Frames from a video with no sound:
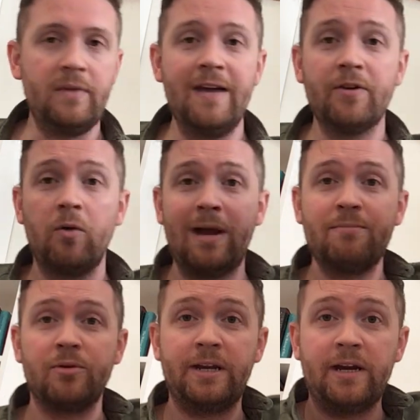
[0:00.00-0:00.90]
I've got a
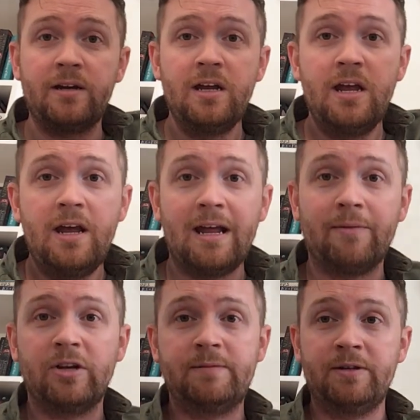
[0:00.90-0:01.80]
whiteboard here
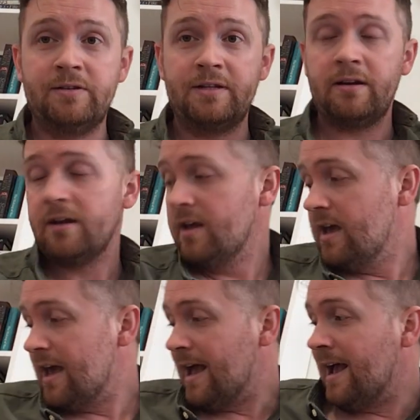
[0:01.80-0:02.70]
I'm going to be using.
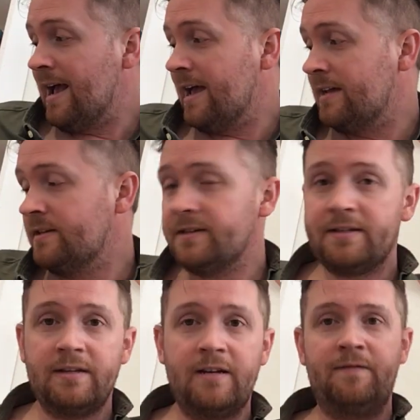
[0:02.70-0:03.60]
And
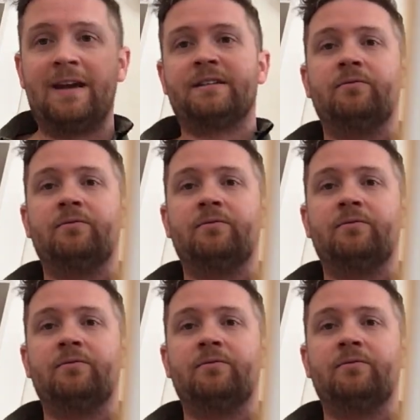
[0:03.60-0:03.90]
in fact,